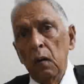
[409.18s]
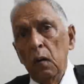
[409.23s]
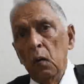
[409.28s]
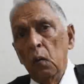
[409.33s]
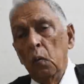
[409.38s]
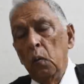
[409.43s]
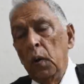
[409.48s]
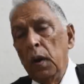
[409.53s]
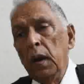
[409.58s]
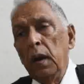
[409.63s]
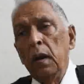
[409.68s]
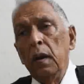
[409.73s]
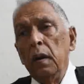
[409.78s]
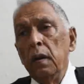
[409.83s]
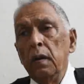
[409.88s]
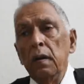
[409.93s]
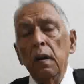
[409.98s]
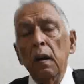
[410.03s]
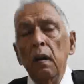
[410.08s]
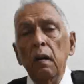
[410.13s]
We
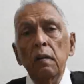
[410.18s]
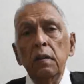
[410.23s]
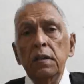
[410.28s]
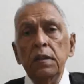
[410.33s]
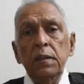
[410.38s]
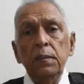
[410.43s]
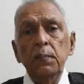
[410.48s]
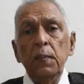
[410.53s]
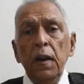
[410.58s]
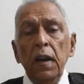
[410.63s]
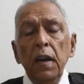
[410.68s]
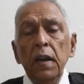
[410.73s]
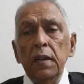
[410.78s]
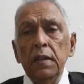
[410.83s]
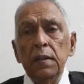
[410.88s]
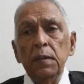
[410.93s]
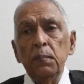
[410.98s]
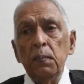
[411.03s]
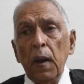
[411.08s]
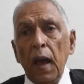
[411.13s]
don't speak
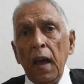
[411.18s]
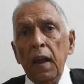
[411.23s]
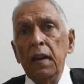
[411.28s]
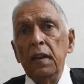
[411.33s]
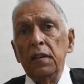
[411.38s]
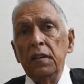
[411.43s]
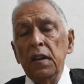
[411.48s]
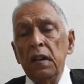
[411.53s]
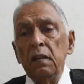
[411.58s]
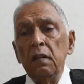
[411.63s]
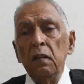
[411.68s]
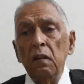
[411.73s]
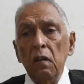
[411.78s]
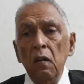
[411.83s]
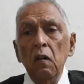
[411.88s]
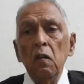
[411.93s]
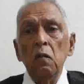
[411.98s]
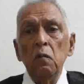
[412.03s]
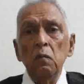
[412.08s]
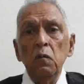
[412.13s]
Spanish at
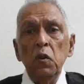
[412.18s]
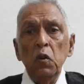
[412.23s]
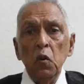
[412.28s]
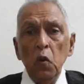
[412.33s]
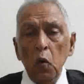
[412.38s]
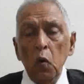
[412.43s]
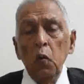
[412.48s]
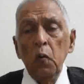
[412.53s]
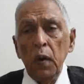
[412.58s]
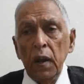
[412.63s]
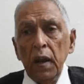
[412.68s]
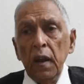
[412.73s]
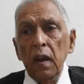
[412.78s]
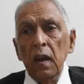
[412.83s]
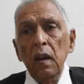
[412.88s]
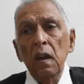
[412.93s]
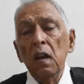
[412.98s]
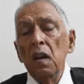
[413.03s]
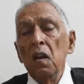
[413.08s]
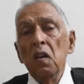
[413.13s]
home, do
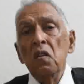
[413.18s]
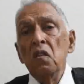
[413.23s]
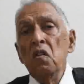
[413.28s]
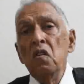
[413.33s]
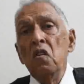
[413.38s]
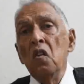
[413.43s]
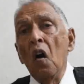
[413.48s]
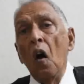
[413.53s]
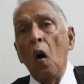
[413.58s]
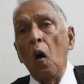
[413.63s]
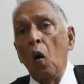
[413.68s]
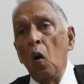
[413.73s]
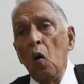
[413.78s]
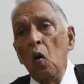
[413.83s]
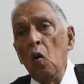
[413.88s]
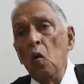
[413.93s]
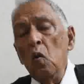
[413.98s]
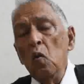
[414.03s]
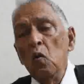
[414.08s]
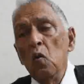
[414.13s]
we?
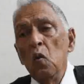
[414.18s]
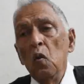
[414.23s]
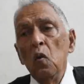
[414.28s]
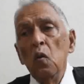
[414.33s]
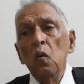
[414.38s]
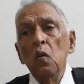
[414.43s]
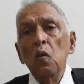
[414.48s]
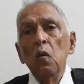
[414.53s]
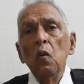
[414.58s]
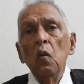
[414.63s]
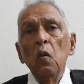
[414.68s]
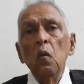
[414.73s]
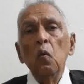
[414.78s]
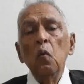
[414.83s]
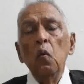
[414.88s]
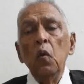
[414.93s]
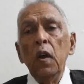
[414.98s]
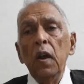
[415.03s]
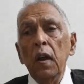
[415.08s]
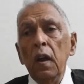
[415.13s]
No,
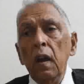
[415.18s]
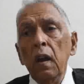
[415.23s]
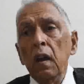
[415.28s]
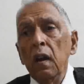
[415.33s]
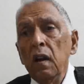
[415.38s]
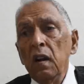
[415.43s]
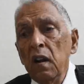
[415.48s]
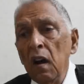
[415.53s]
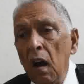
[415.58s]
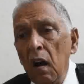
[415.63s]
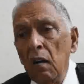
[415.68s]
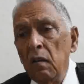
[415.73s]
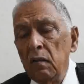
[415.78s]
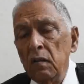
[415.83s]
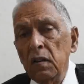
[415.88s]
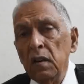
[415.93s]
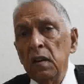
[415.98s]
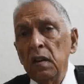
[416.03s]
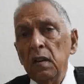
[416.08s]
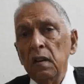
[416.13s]
we
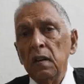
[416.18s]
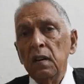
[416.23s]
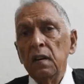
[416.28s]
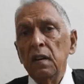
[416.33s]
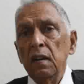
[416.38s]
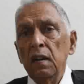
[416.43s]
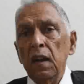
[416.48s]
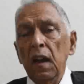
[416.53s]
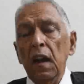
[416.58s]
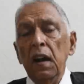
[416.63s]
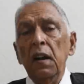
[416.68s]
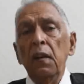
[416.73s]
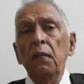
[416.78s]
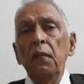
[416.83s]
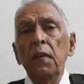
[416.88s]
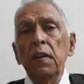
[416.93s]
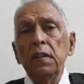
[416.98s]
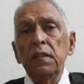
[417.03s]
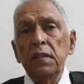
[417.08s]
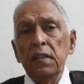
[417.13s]
don't. And if
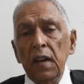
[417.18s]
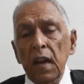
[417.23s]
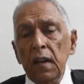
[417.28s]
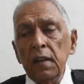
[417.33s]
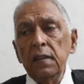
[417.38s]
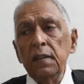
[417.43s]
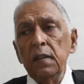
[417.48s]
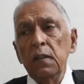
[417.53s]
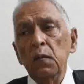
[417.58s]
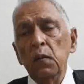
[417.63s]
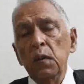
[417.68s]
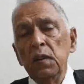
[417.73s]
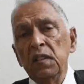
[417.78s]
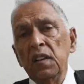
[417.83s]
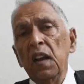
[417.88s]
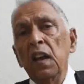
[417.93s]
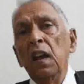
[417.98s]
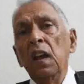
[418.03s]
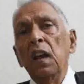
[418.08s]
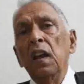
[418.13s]
it's yes, we
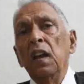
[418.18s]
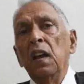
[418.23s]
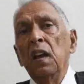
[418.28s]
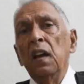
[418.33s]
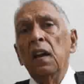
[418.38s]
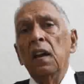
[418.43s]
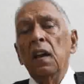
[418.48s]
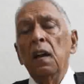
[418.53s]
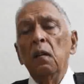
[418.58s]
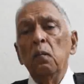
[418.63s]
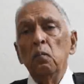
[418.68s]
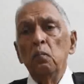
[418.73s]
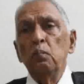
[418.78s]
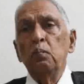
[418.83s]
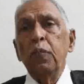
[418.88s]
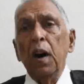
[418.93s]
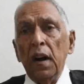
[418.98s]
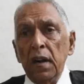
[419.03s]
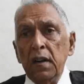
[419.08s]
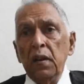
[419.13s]
say,
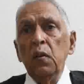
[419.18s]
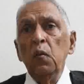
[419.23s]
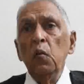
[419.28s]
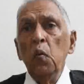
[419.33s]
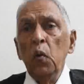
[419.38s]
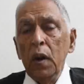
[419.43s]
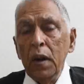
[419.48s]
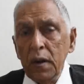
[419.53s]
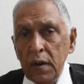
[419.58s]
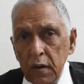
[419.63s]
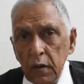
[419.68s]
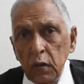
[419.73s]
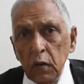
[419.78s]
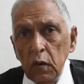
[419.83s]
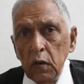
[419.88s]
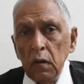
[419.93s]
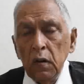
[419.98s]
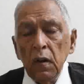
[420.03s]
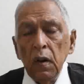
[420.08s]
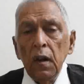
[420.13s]
but we
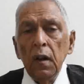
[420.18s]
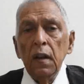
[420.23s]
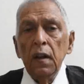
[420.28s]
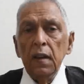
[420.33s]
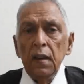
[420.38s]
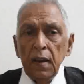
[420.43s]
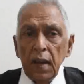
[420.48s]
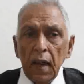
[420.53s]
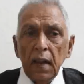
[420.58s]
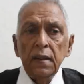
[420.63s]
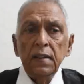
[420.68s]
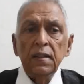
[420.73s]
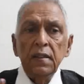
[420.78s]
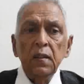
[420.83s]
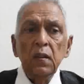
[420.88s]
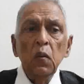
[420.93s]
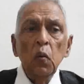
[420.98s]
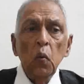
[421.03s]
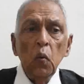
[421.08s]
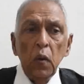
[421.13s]
do.
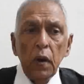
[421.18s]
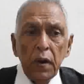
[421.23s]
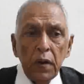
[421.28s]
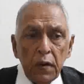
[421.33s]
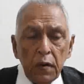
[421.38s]
Yes, we